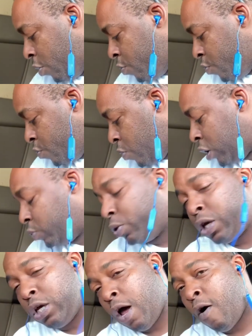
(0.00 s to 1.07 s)
Once we
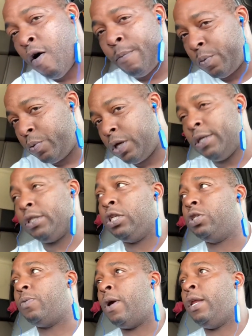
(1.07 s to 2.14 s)
get home and we get
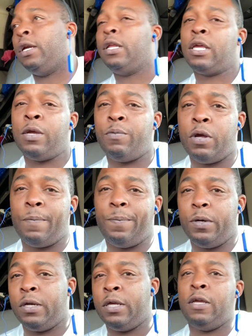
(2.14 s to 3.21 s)
situated and get ready to
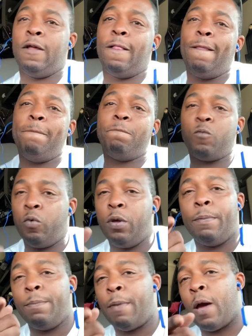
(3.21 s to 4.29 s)
put it in, we'll
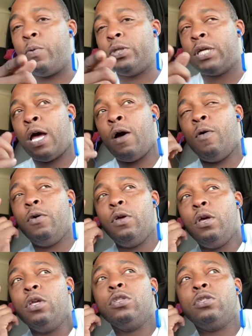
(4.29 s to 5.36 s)
be back with y'all
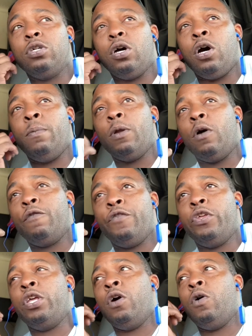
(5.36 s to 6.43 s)
to upload the
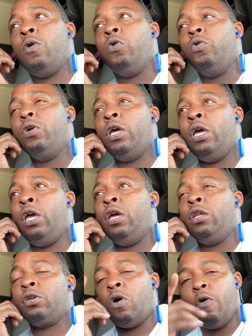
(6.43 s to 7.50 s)
video
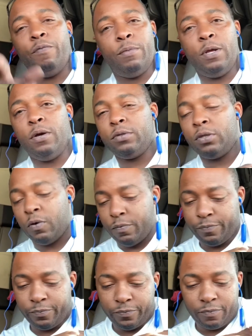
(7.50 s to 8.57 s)
and go from there. So
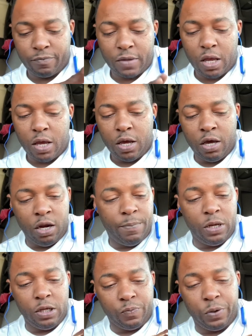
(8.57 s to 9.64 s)
it'll be
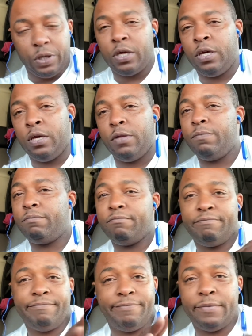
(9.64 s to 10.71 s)
this weekend.
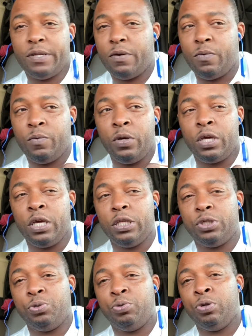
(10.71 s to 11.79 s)
We'll get
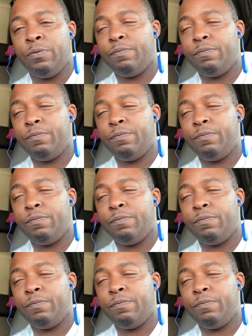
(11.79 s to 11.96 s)
to it.